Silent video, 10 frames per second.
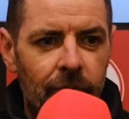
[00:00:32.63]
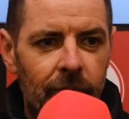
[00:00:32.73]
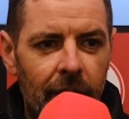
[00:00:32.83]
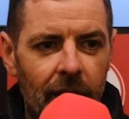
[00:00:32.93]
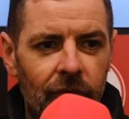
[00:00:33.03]

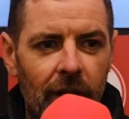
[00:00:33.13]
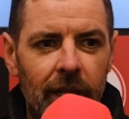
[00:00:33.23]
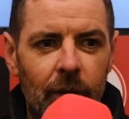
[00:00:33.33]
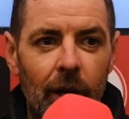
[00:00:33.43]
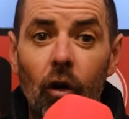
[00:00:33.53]
Kind of felt
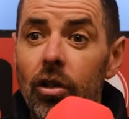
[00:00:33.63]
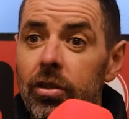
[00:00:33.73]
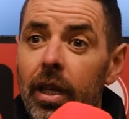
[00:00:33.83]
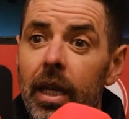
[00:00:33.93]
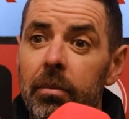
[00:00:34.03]
like we
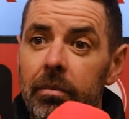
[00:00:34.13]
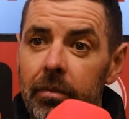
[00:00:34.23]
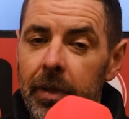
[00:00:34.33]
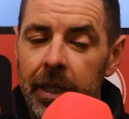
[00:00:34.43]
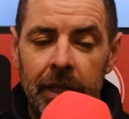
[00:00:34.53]
lost the game,
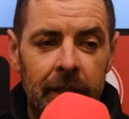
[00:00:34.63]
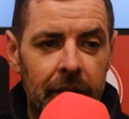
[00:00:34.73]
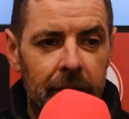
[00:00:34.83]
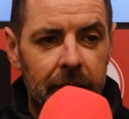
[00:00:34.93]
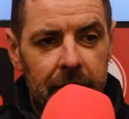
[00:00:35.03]
and
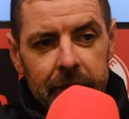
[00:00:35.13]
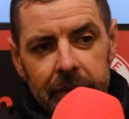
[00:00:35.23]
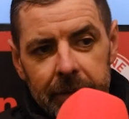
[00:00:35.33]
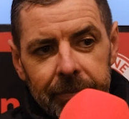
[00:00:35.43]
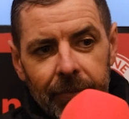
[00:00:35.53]

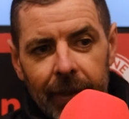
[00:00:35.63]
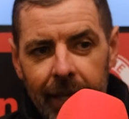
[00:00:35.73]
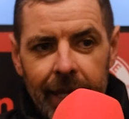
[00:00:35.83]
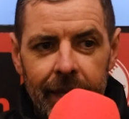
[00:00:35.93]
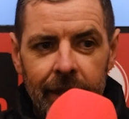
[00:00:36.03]

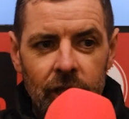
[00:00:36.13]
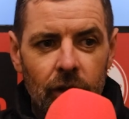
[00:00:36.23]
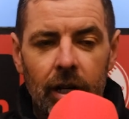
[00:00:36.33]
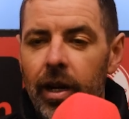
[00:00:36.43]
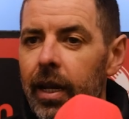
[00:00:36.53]
again, that's
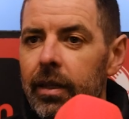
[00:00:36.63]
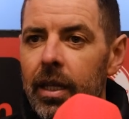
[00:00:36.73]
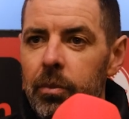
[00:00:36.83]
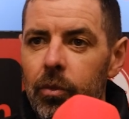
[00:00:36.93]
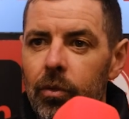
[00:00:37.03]
great credit
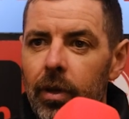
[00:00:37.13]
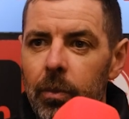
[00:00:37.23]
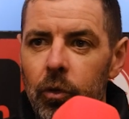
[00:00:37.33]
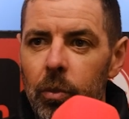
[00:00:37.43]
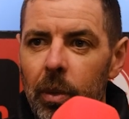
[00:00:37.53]
to
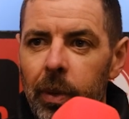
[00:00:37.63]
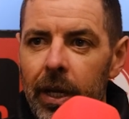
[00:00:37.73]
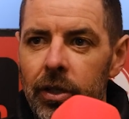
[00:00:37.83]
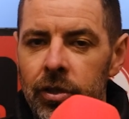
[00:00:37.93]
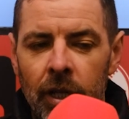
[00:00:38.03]
them group of
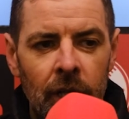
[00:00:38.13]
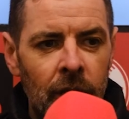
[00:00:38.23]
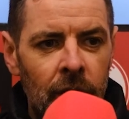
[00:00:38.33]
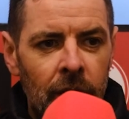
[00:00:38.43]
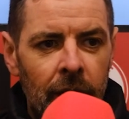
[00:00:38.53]
players.
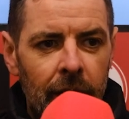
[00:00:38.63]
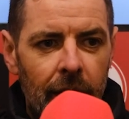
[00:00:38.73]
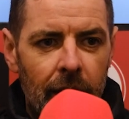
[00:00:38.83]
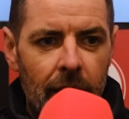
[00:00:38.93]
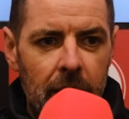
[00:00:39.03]

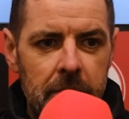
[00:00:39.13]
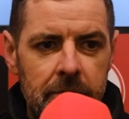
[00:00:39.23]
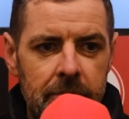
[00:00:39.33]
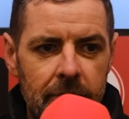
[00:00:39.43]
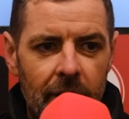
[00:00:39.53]

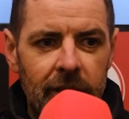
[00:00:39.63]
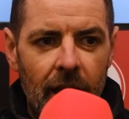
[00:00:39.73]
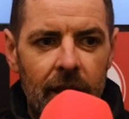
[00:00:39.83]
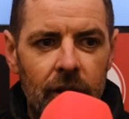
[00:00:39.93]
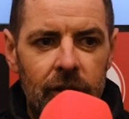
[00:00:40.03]
The
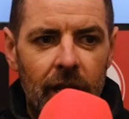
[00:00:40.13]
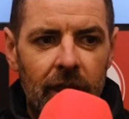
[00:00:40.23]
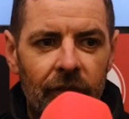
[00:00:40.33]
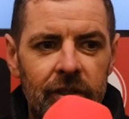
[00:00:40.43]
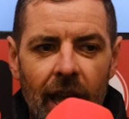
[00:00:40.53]
standards
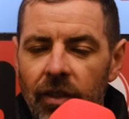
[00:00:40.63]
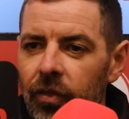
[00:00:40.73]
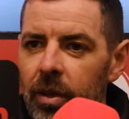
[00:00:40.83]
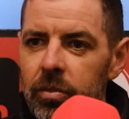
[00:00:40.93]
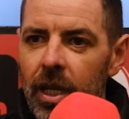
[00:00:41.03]
that they've set
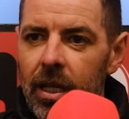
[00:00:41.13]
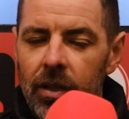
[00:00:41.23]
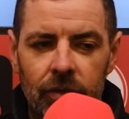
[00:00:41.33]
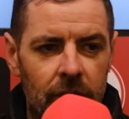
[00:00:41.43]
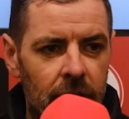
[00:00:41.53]
for
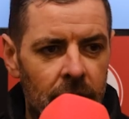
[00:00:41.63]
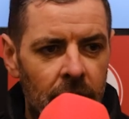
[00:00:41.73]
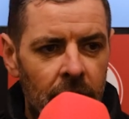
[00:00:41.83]
themselves and